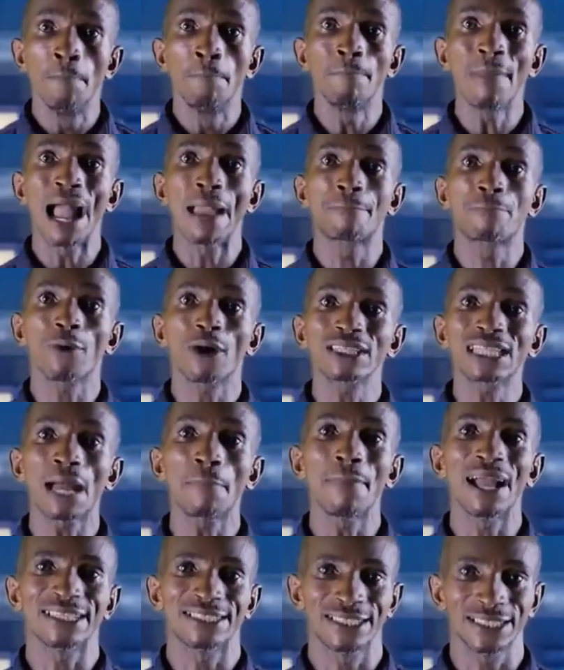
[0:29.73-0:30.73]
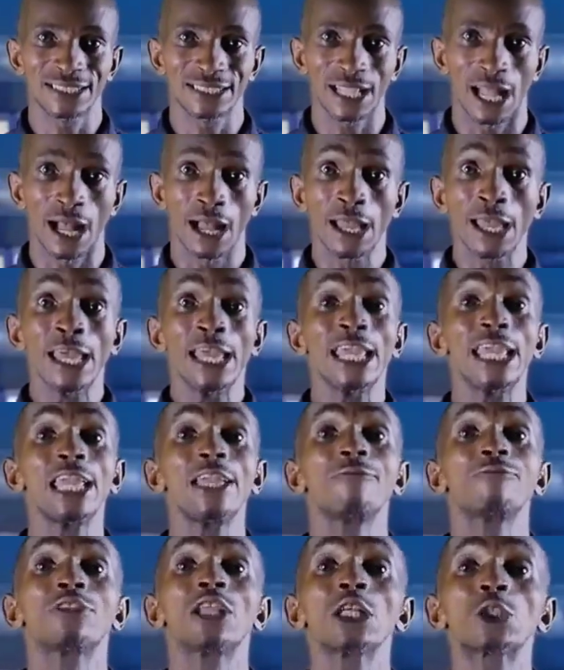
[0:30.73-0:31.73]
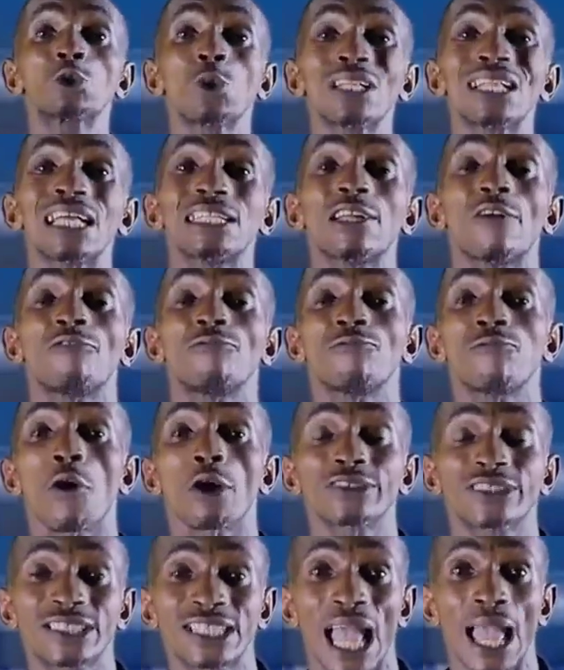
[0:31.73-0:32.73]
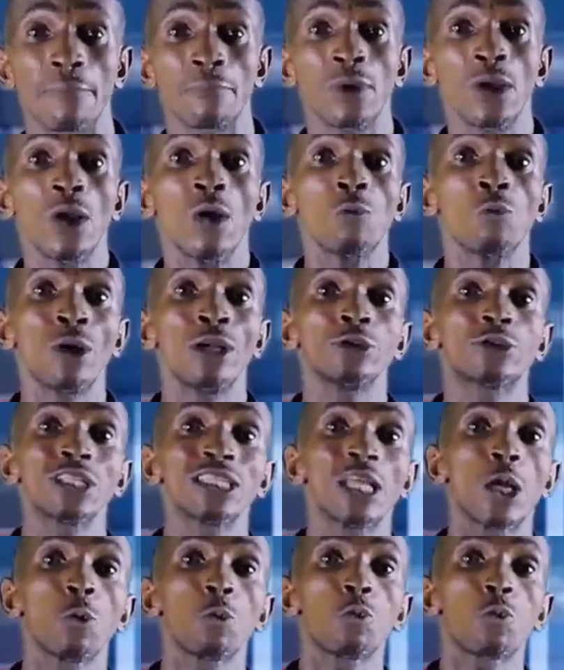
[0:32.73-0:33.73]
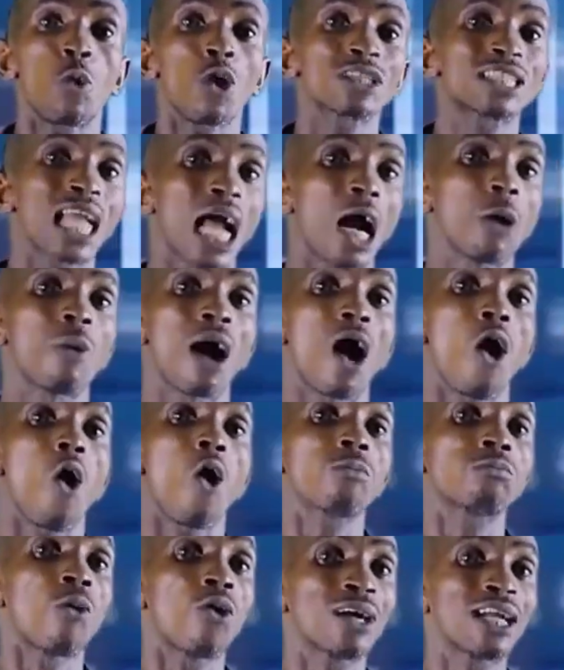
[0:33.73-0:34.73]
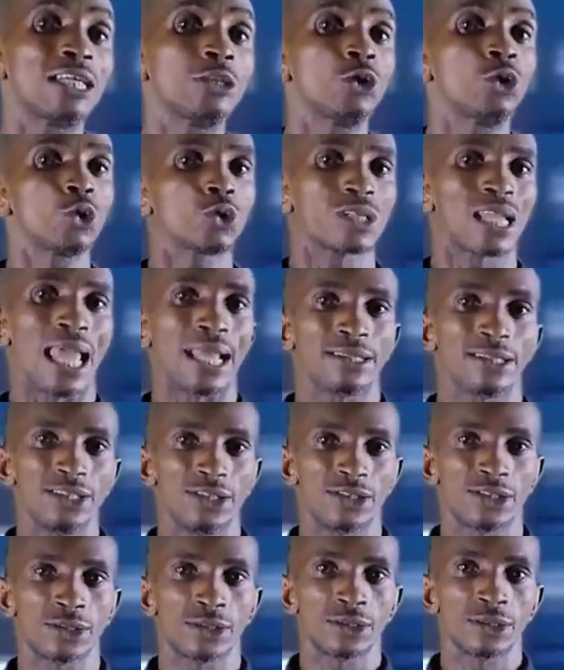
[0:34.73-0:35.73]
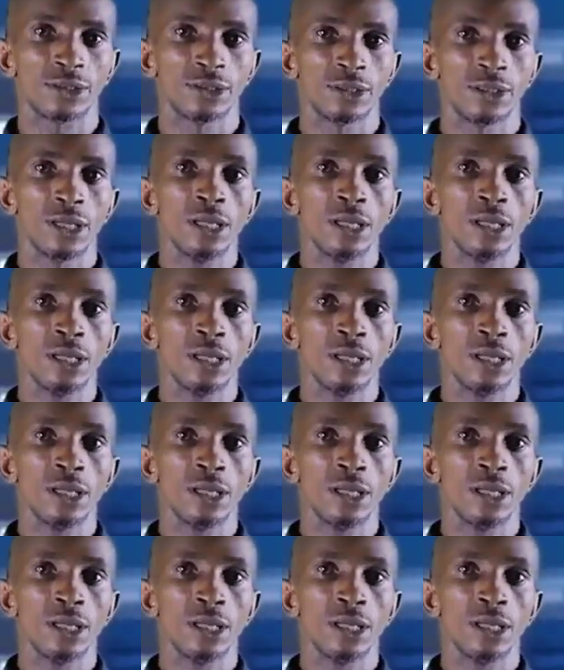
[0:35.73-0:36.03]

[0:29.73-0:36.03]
my brother, my sister, if this one are the first time when you take dey watch our ogbonge news like this,